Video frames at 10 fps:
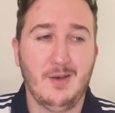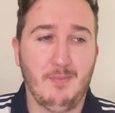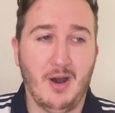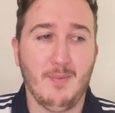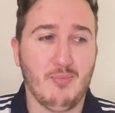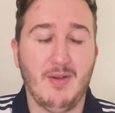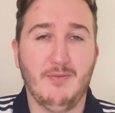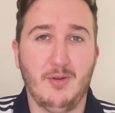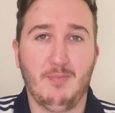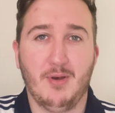by
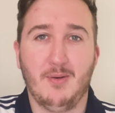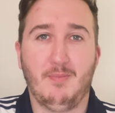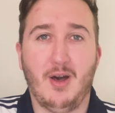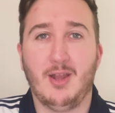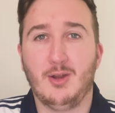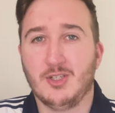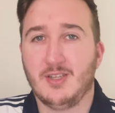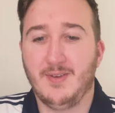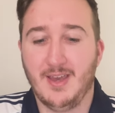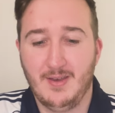Brentford, but by the looks
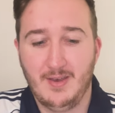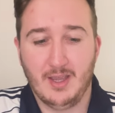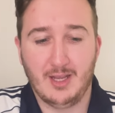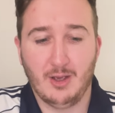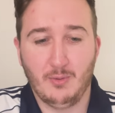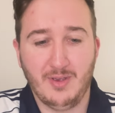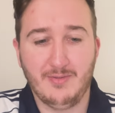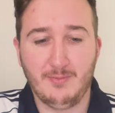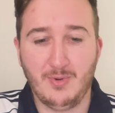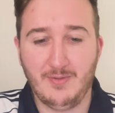of it, you know,
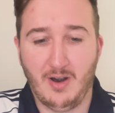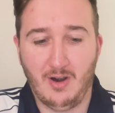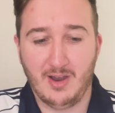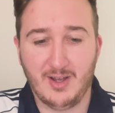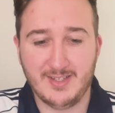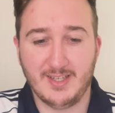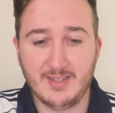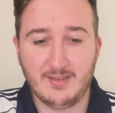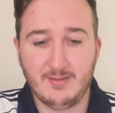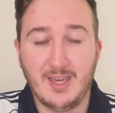we've highlighted
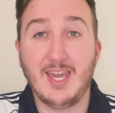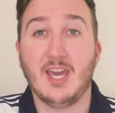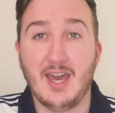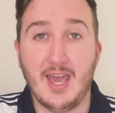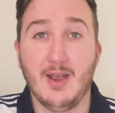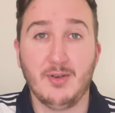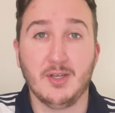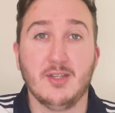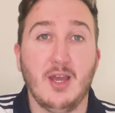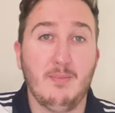key
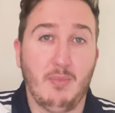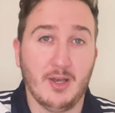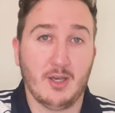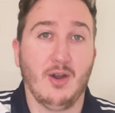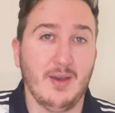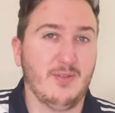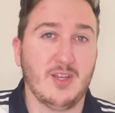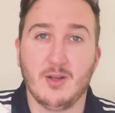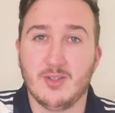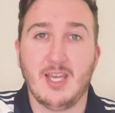areas by going for, you
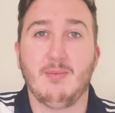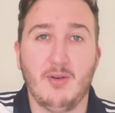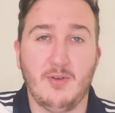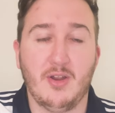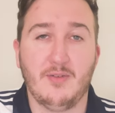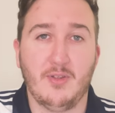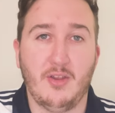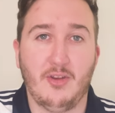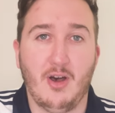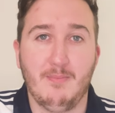know, Timo Werner for the
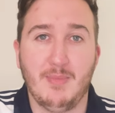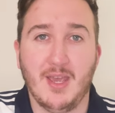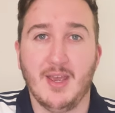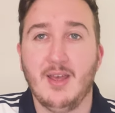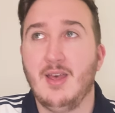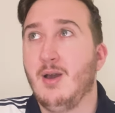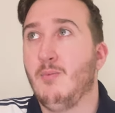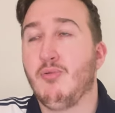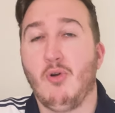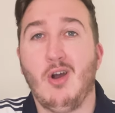time being,
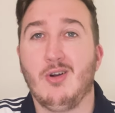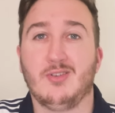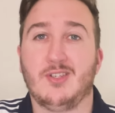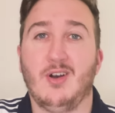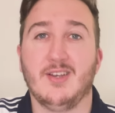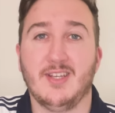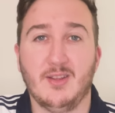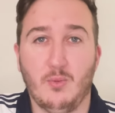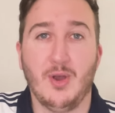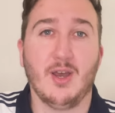prioritising
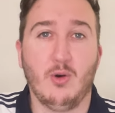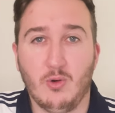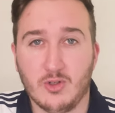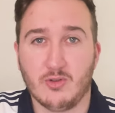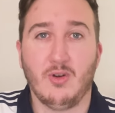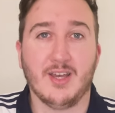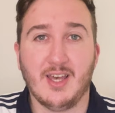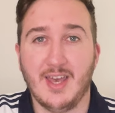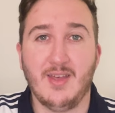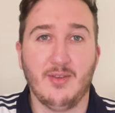the winger or
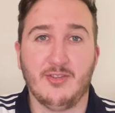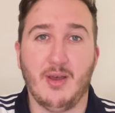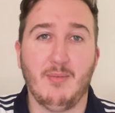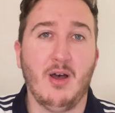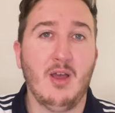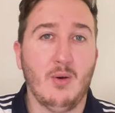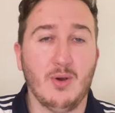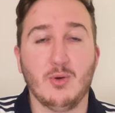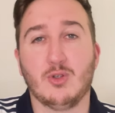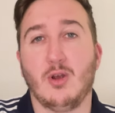striker in the summer.
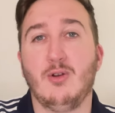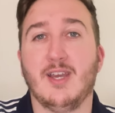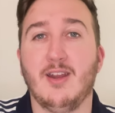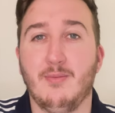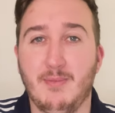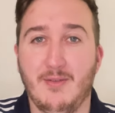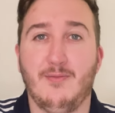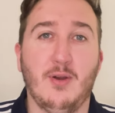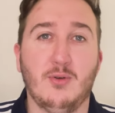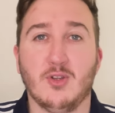We're also looking at
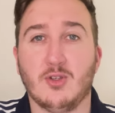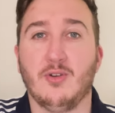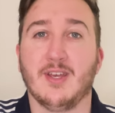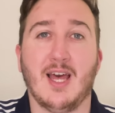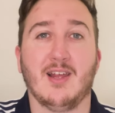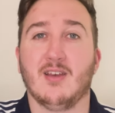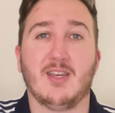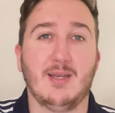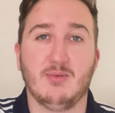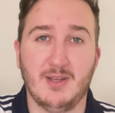midfield as Conor Gallagher
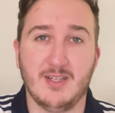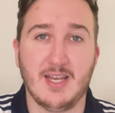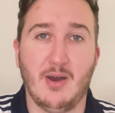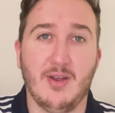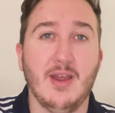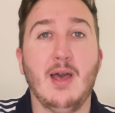keeps being touted,